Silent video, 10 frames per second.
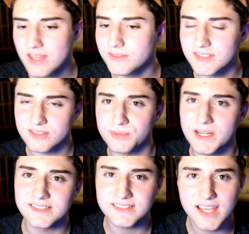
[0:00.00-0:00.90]
this is where
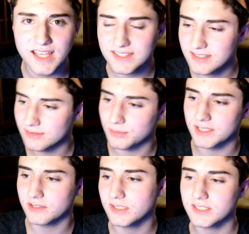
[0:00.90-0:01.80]
I stayed, this is what
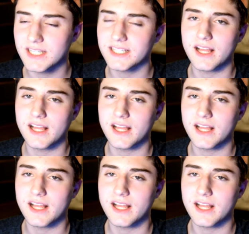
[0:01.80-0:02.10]
it looked like.